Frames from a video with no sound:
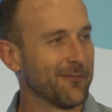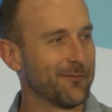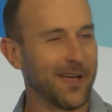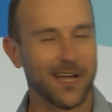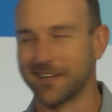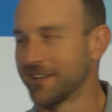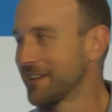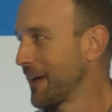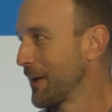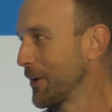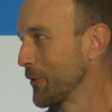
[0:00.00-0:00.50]
In
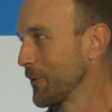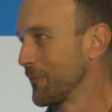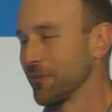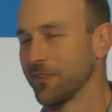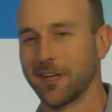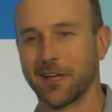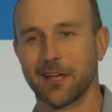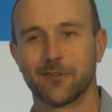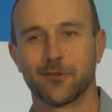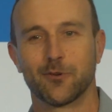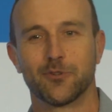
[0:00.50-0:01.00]
fact, I don't even
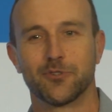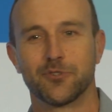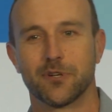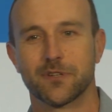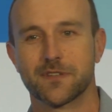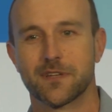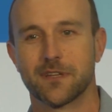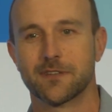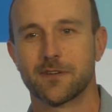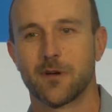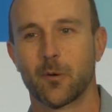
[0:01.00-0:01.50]
think I told you I
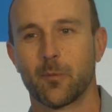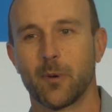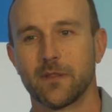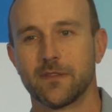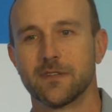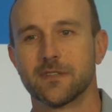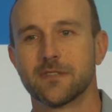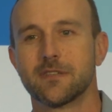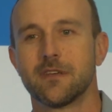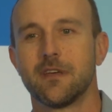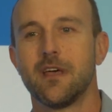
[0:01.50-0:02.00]
was going to talk about
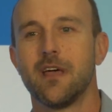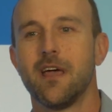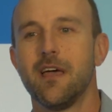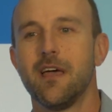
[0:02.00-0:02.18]
this.